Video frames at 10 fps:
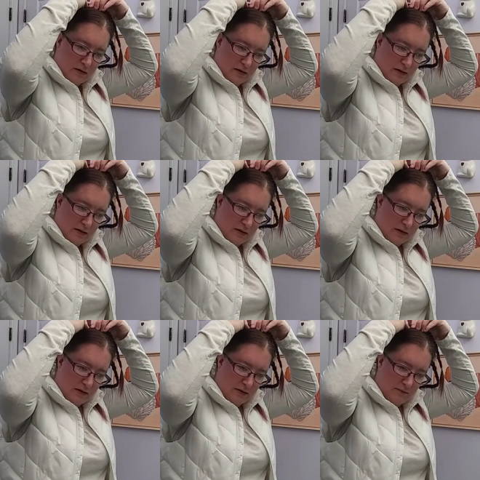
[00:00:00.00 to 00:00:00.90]

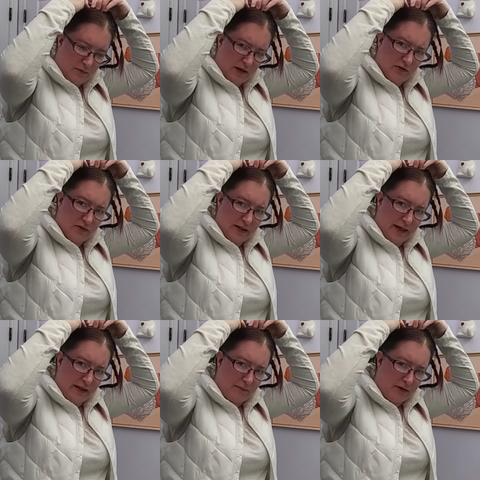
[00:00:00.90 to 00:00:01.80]
Uh, pretty sure the
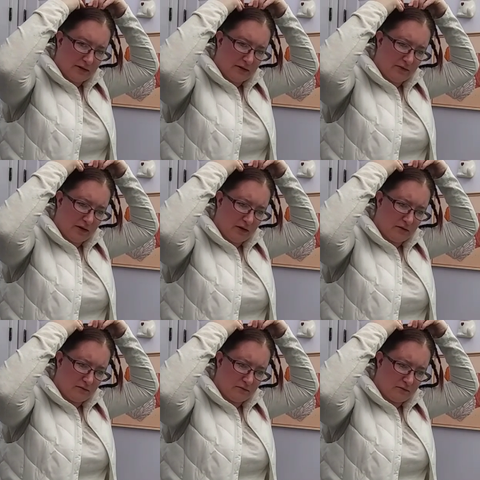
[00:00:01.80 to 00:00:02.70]
Kayley Melissa video.